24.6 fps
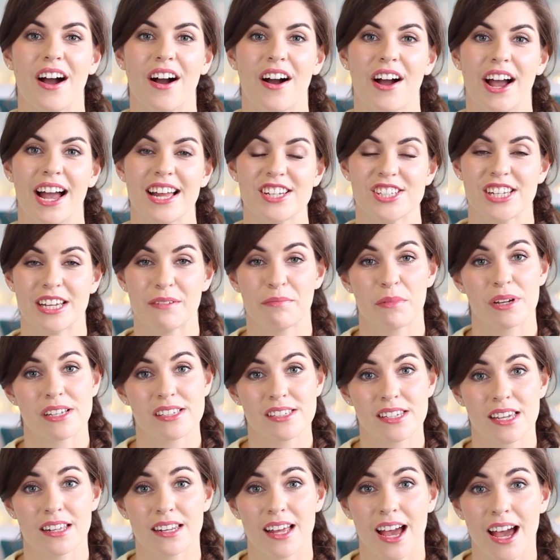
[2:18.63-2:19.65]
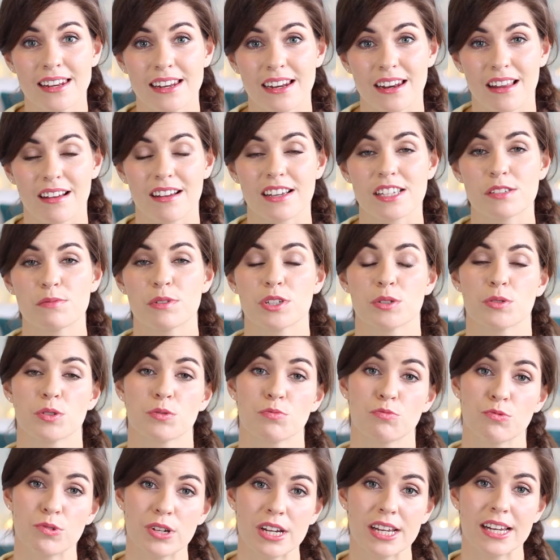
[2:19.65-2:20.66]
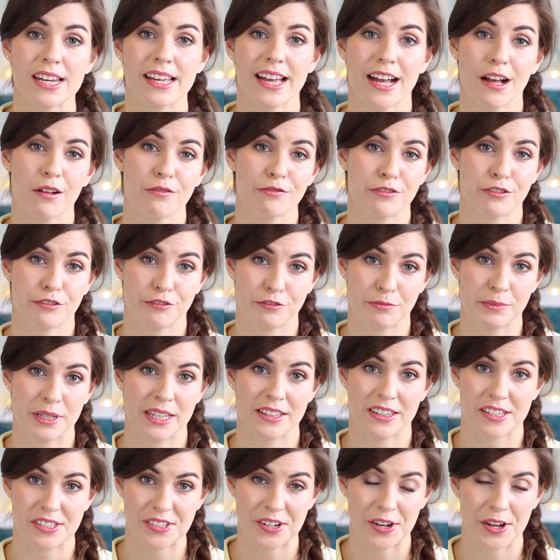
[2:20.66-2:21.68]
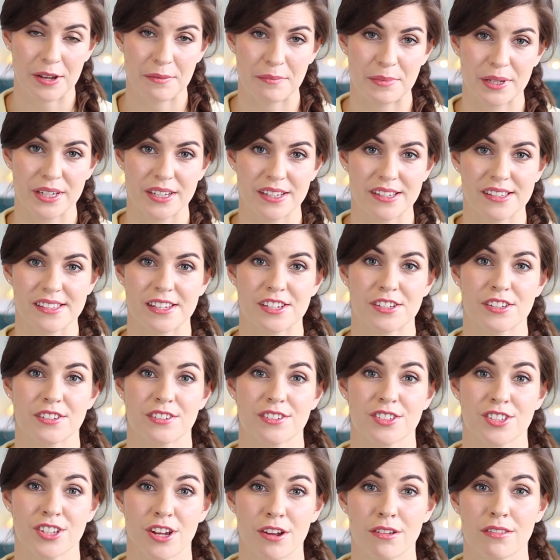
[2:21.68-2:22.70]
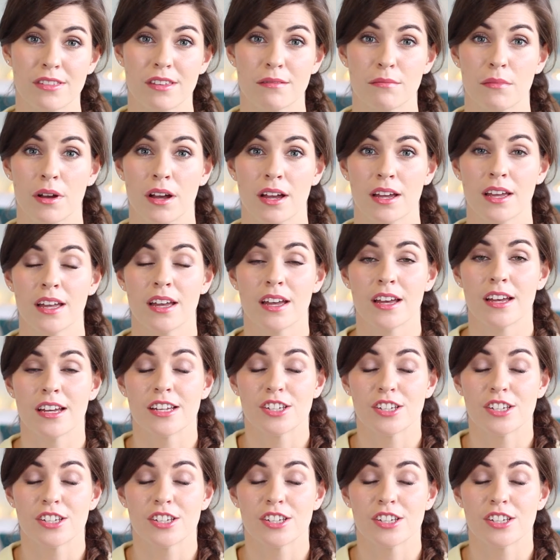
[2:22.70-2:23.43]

I actually had my skin analysed, which was really helpful for me at the time because it showed that my